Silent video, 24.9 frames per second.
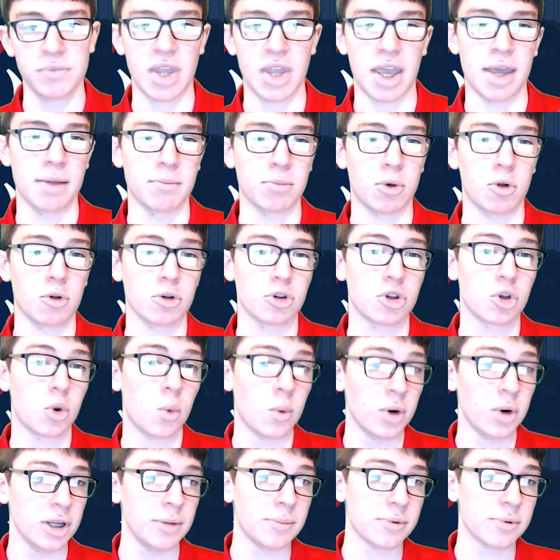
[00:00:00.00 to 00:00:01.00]
and pulled
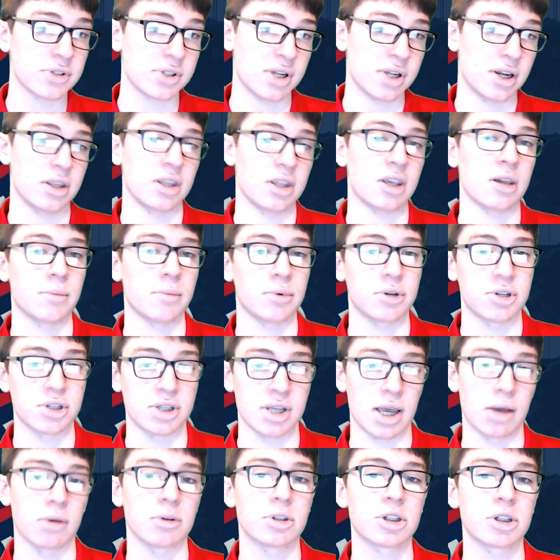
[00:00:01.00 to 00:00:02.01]
20% of the images
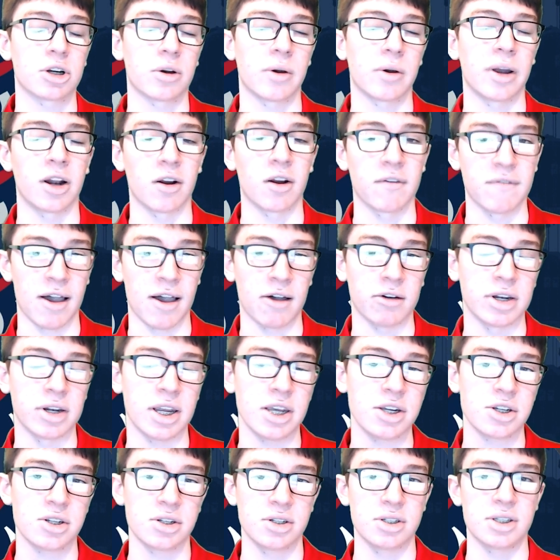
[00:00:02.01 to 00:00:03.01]
out to create our
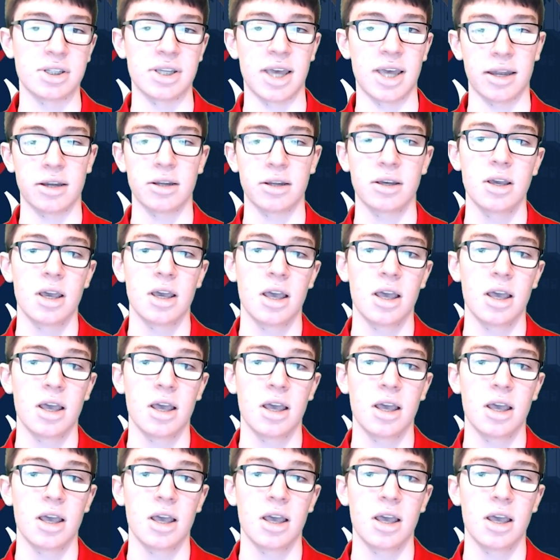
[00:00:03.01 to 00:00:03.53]
validation set,